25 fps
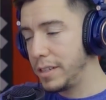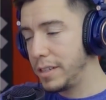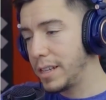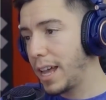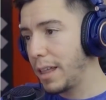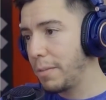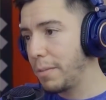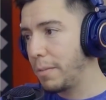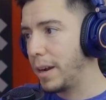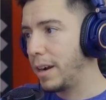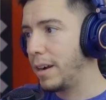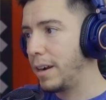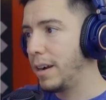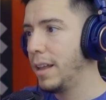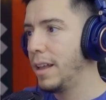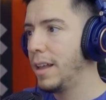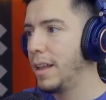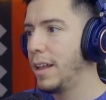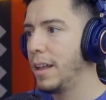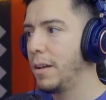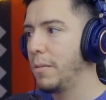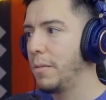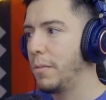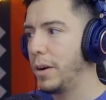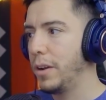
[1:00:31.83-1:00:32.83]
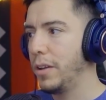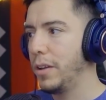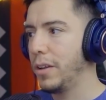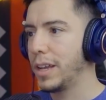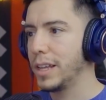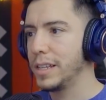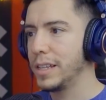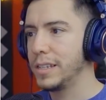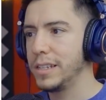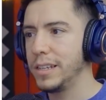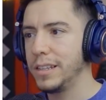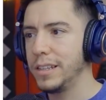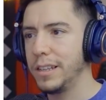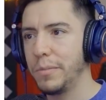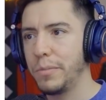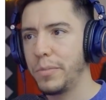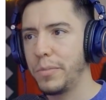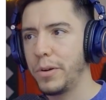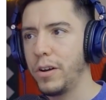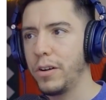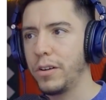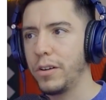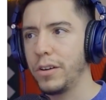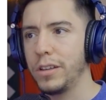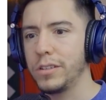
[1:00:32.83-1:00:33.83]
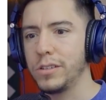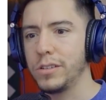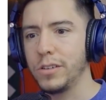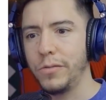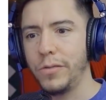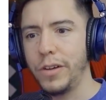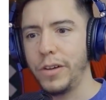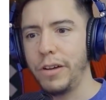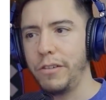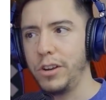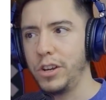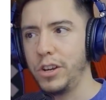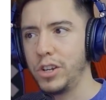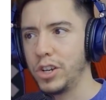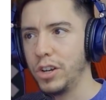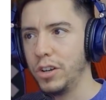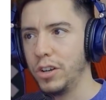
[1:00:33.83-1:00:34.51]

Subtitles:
sidebar, where you can see the progress of every